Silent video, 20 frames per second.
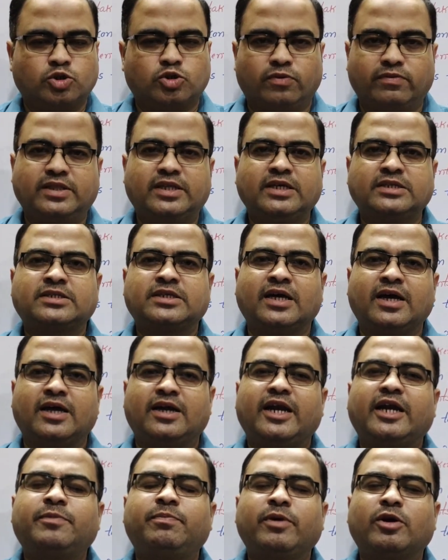So with this,
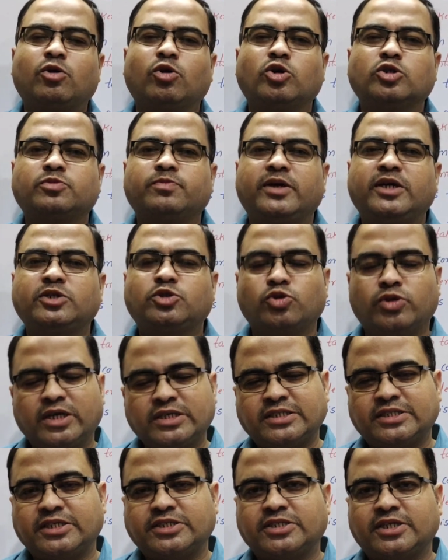let me close my
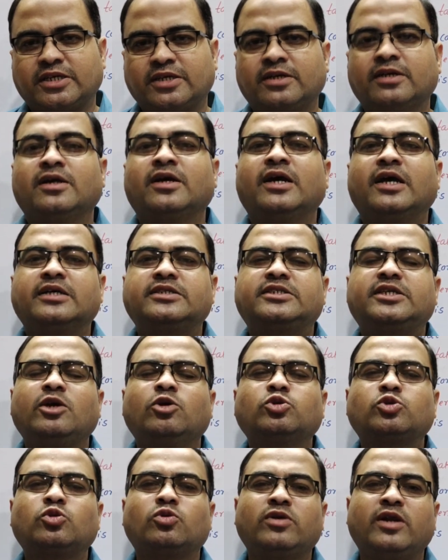today's session.
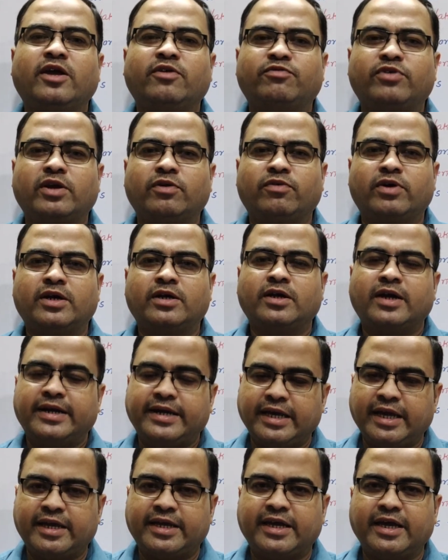See you soon
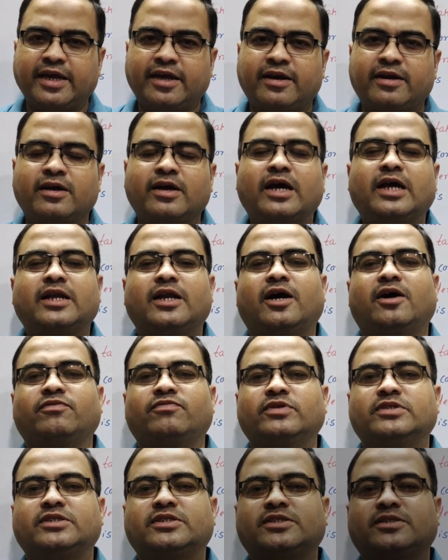everyone. Take care.
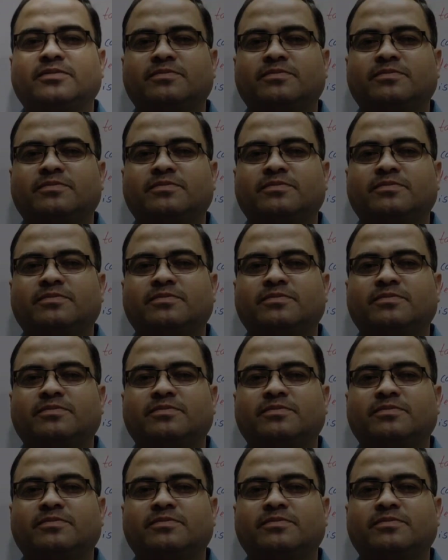Allah